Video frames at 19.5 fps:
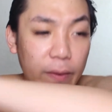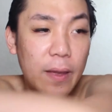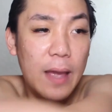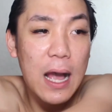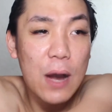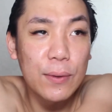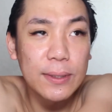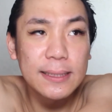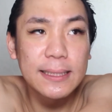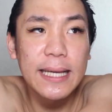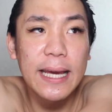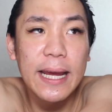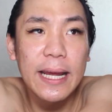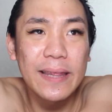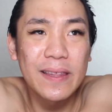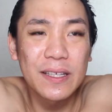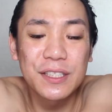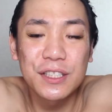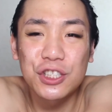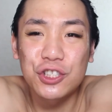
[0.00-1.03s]
I would say,
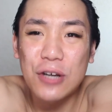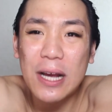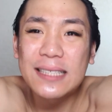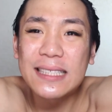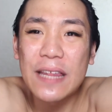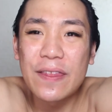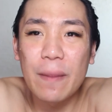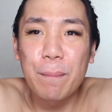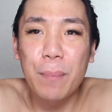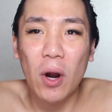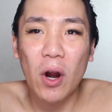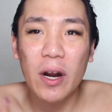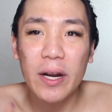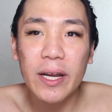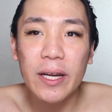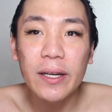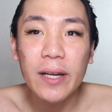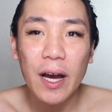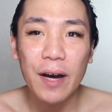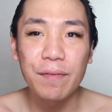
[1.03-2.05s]
the stress and the
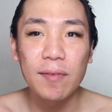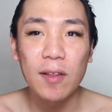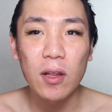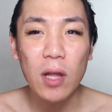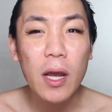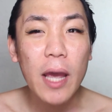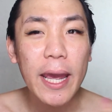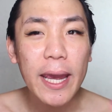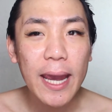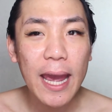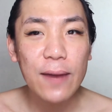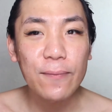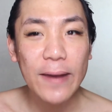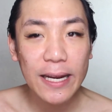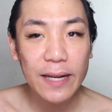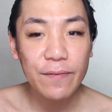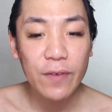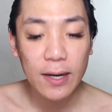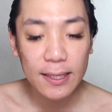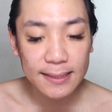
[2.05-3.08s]
burden of looking and
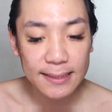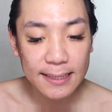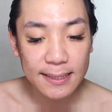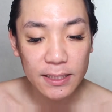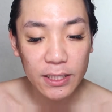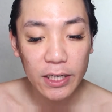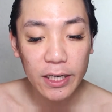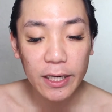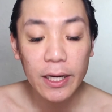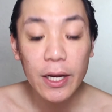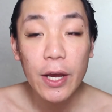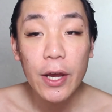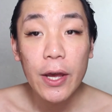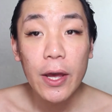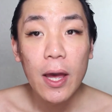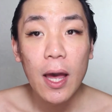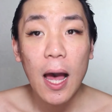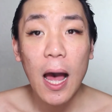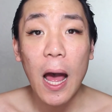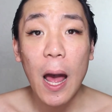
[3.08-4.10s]
waiting for her sister
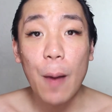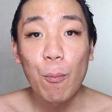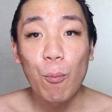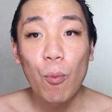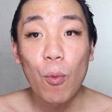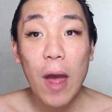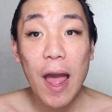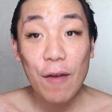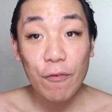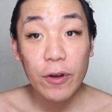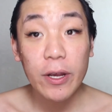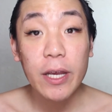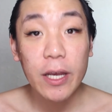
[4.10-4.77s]
every